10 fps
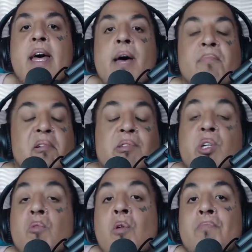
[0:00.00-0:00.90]
and
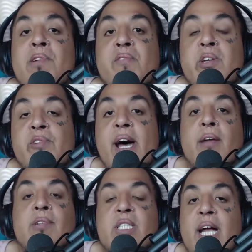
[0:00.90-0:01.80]
Boruto won't be
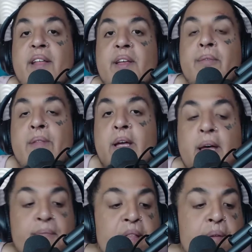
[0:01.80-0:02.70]
reunited with Sarada and,
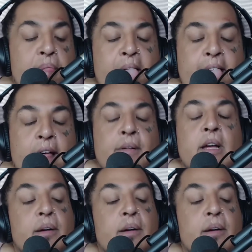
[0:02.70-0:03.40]
and, and yeah,